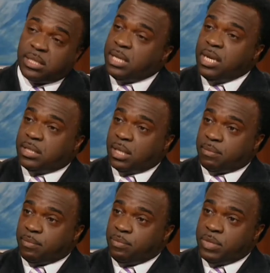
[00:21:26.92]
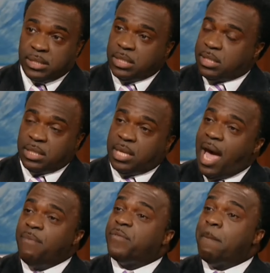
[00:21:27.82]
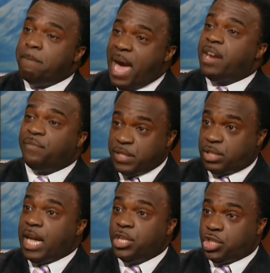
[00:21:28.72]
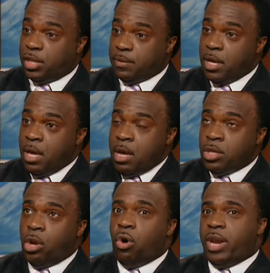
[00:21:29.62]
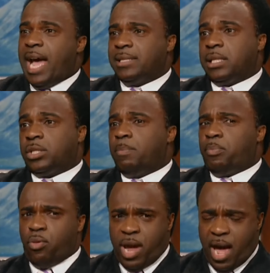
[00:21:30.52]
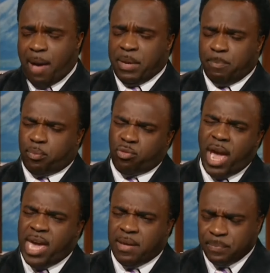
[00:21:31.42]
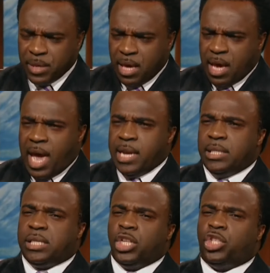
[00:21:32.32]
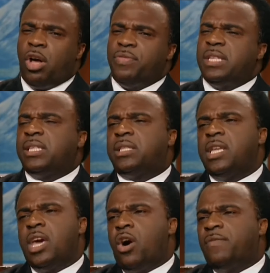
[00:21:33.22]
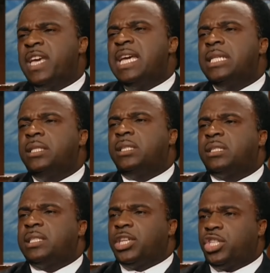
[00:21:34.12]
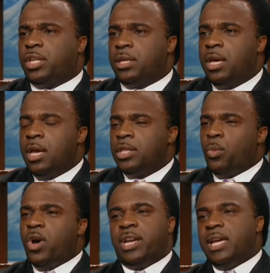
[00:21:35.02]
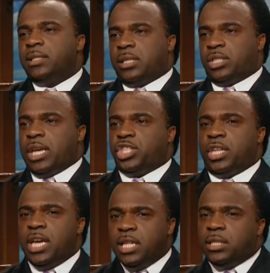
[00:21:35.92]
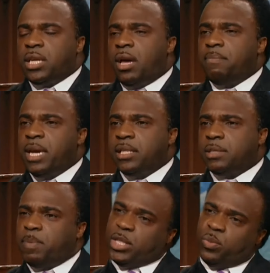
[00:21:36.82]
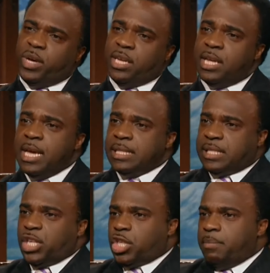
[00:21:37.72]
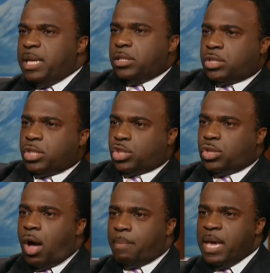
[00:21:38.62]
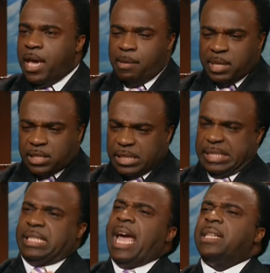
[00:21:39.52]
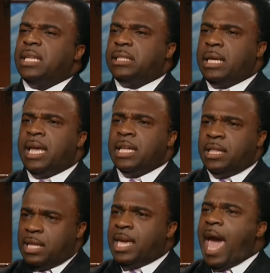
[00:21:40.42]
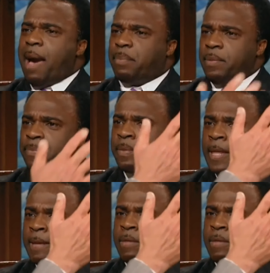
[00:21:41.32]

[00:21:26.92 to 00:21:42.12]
season. This is the time for manifestation. The Lord has us in prayer. I've been praying, and He said, John, this is the year of intercession. The word intercession, inter means between, session means to stop, it means to stand into, in the gap. Wow.